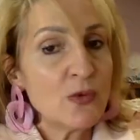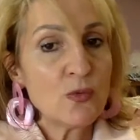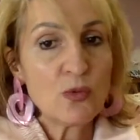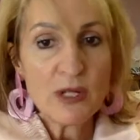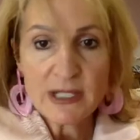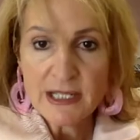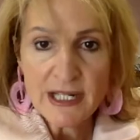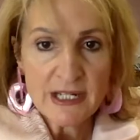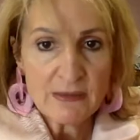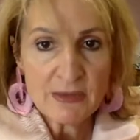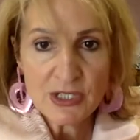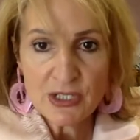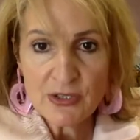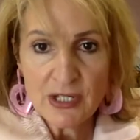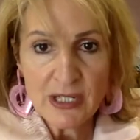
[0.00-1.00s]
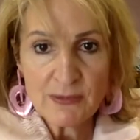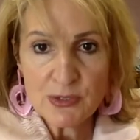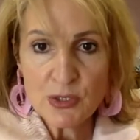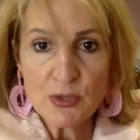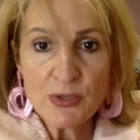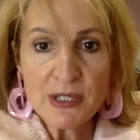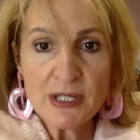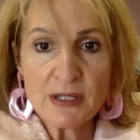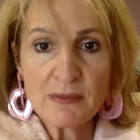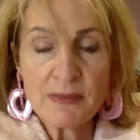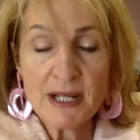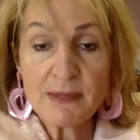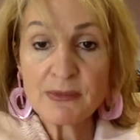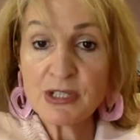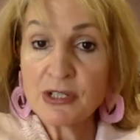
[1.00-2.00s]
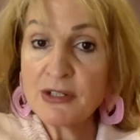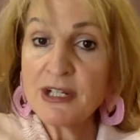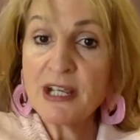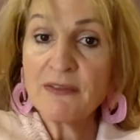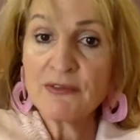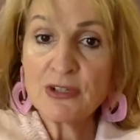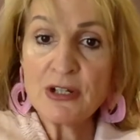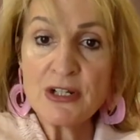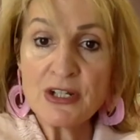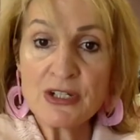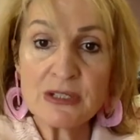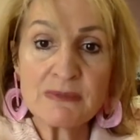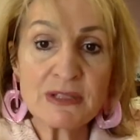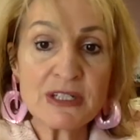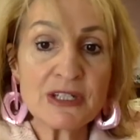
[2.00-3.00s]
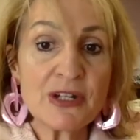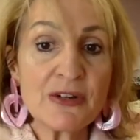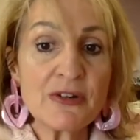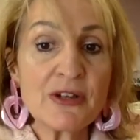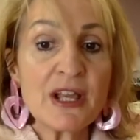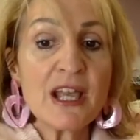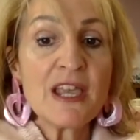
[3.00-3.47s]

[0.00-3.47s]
what kind of material I'm talking about because they don't have knowledge of the material,